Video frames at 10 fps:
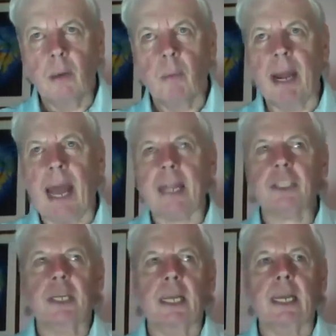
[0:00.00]
When
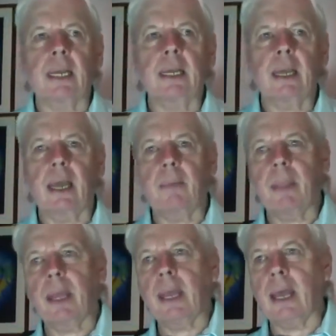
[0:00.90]
actually,
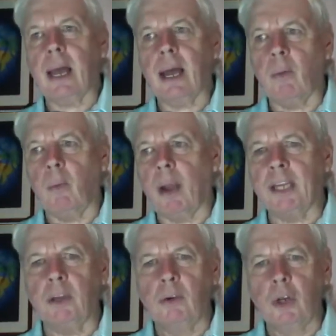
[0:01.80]

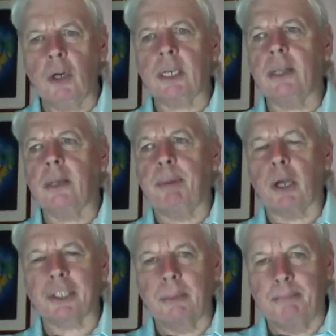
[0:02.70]
when you look at the
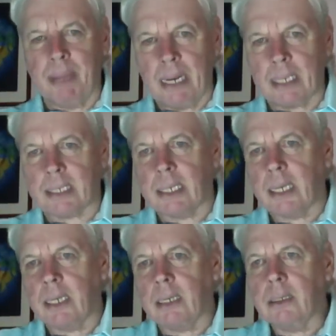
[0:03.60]

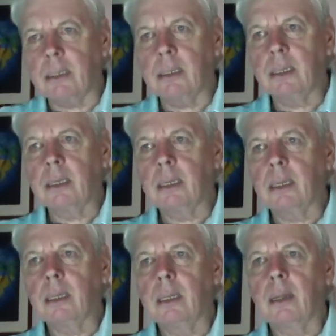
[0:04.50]
possibility
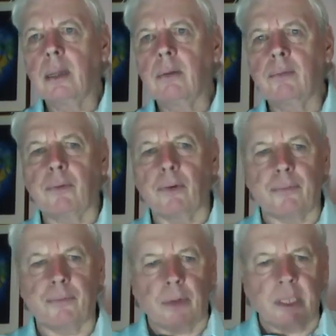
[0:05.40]

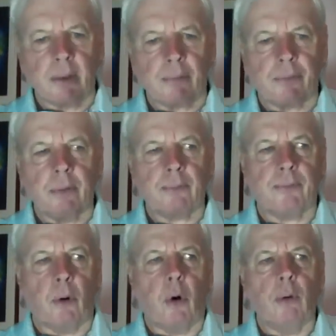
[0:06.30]
for different
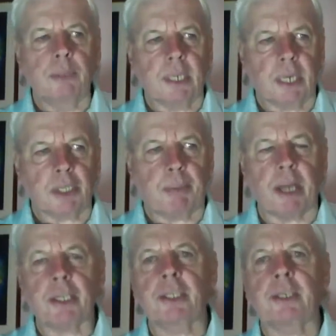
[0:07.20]
forms and
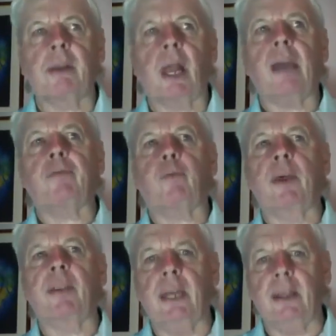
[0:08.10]
expressions of life
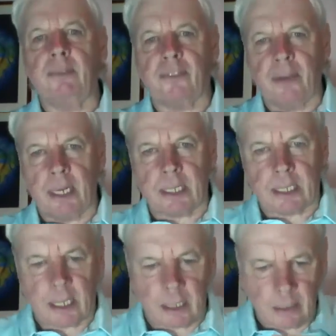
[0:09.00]
within
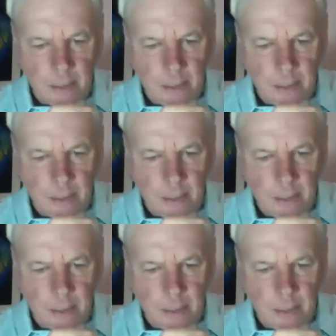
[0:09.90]
infinity,